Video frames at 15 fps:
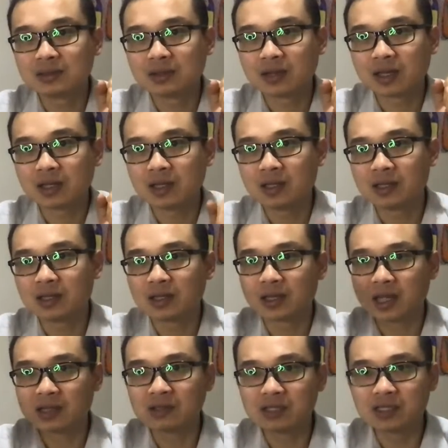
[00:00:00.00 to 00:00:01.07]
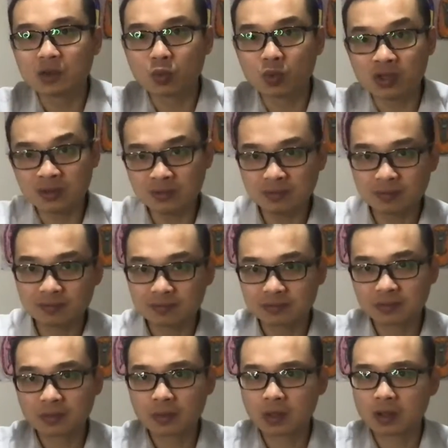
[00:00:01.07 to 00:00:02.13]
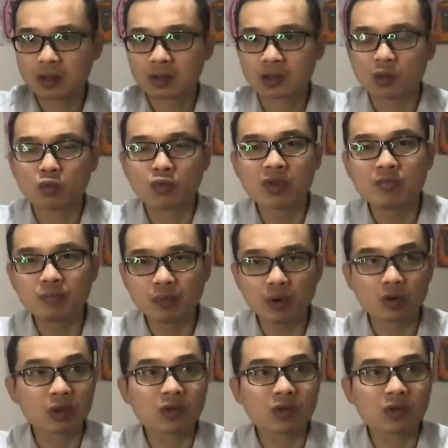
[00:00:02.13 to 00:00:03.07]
Okay. Can you see the wind? The wind blow,